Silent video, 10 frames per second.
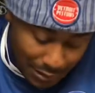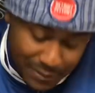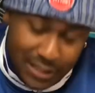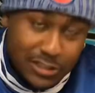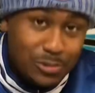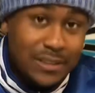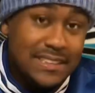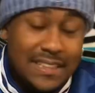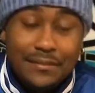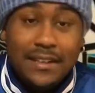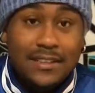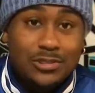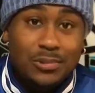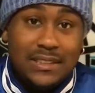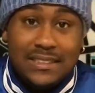I mean, they're
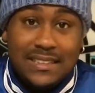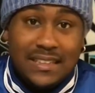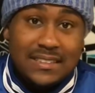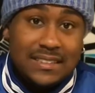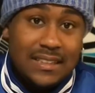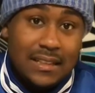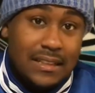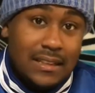27-26.